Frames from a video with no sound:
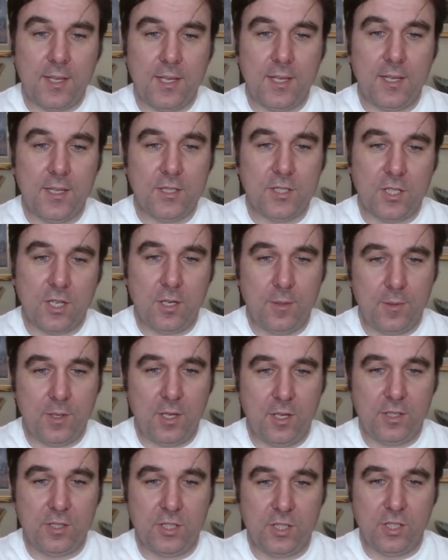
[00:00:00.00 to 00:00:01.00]
is I'm
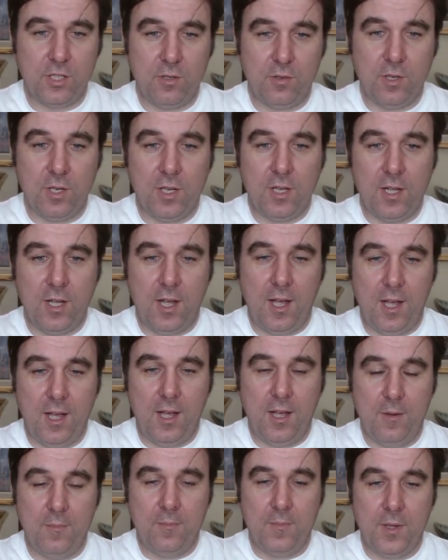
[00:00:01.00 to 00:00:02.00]
going to
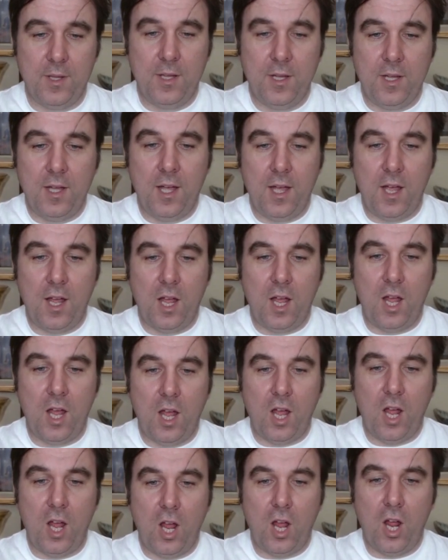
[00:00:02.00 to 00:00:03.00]
um,
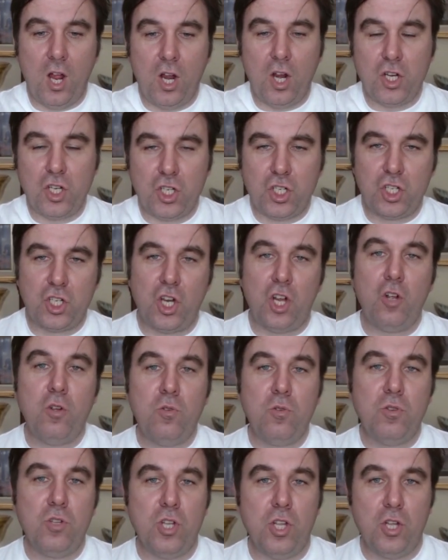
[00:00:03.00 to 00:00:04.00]
show
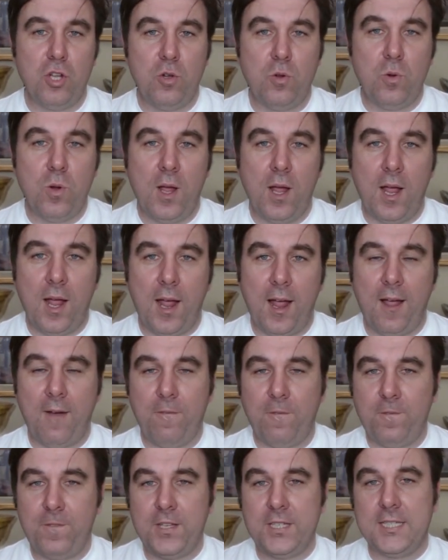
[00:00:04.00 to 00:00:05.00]
you
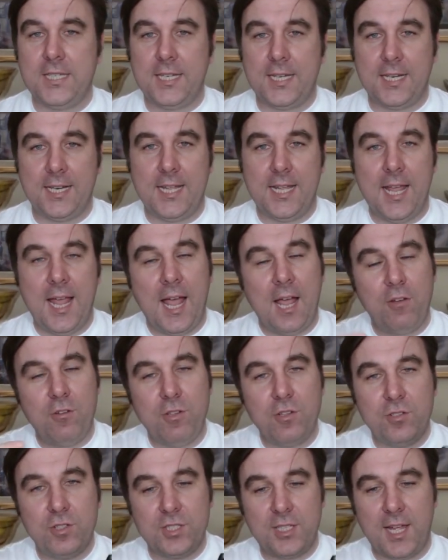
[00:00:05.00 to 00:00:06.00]
physically how
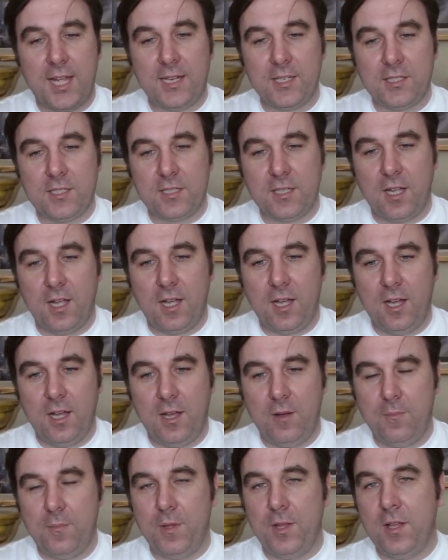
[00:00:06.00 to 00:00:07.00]
you set
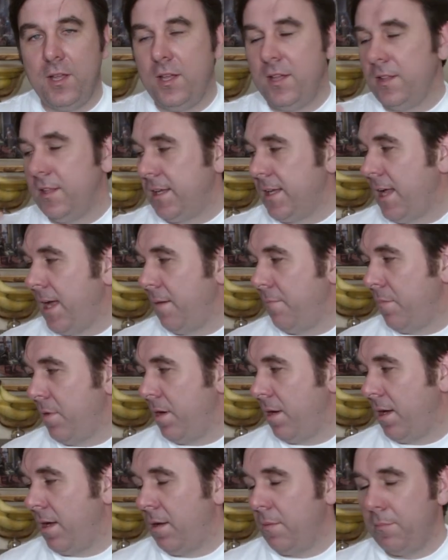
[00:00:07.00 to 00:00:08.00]
um, the
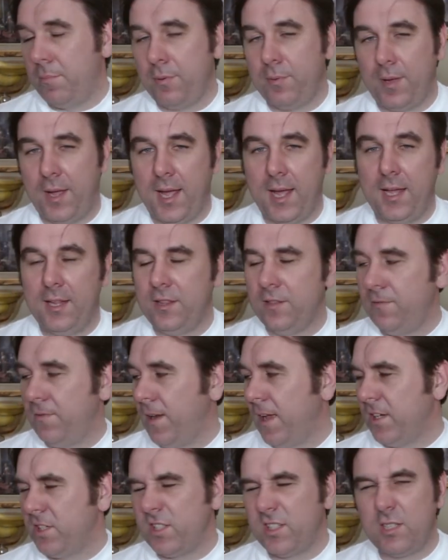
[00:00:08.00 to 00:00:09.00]
camera up and the
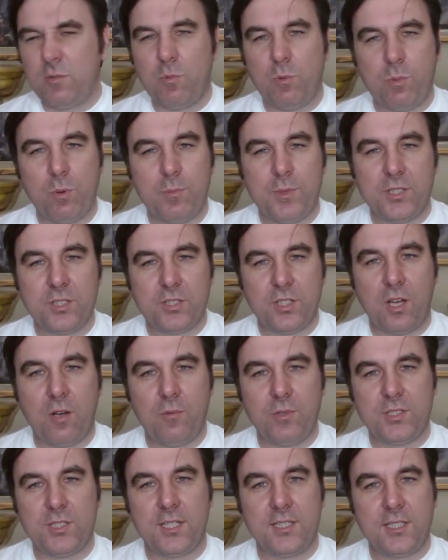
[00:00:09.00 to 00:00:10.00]
flash. I think we'll probably start
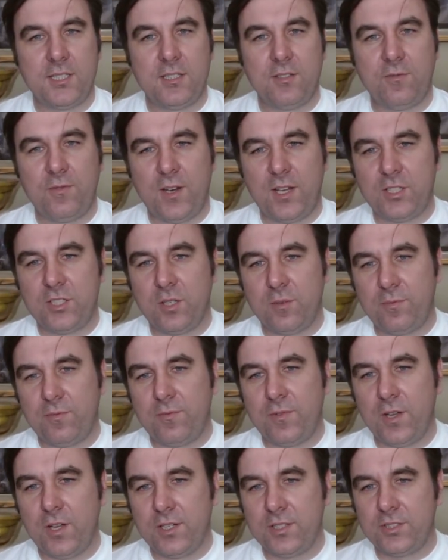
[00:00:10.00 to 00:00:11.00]
with setting the flash up
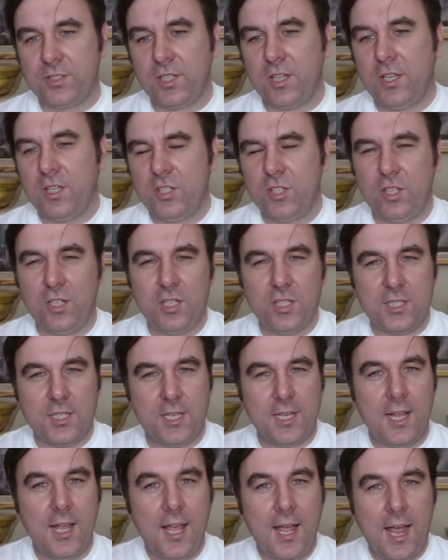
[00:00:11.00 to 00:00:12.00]
first, so you can
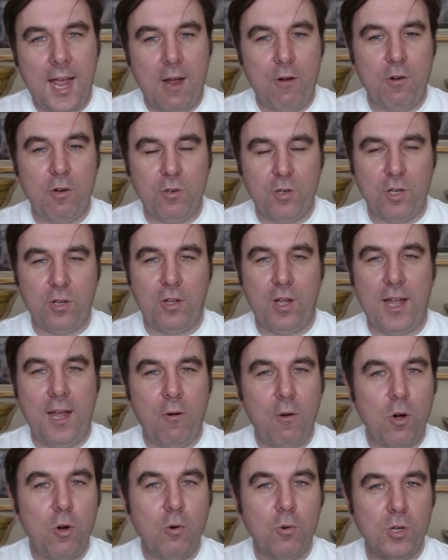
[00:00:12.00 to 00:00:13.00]
see how it'll go,
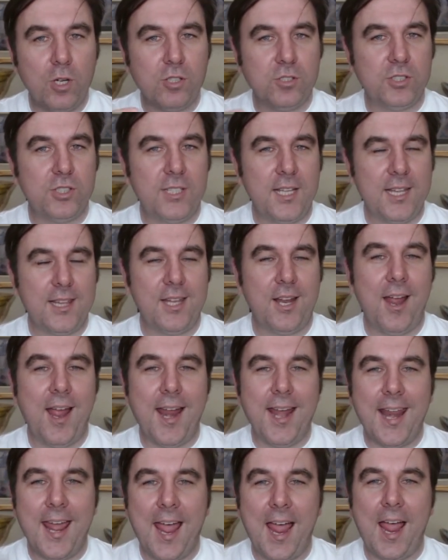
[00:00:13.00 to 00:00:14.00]
how it all goes together,
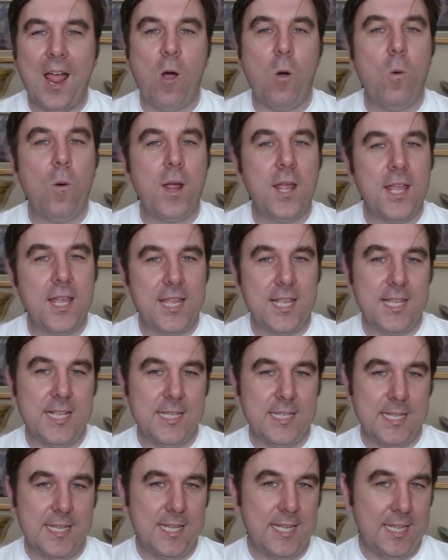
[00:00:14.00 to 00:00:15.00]
and how
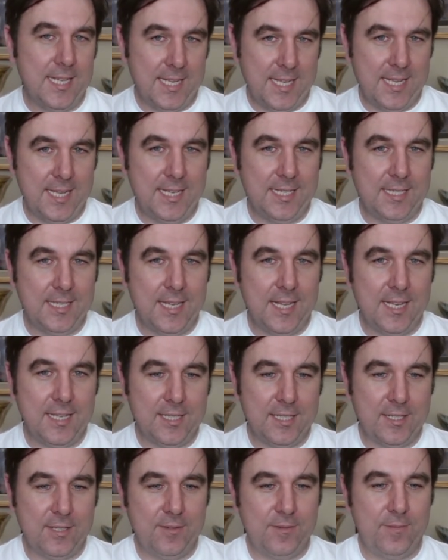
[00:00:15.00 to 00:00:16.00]
easy it
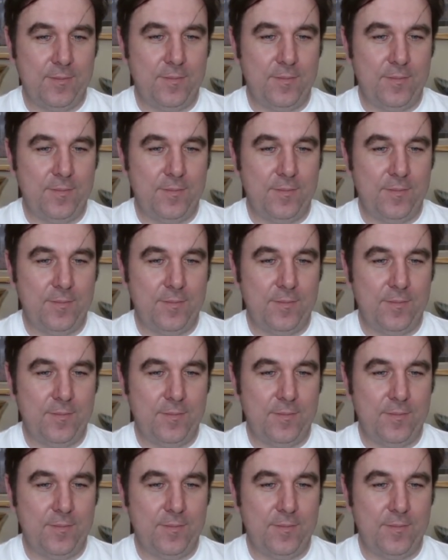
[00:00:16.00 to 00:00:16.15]
is.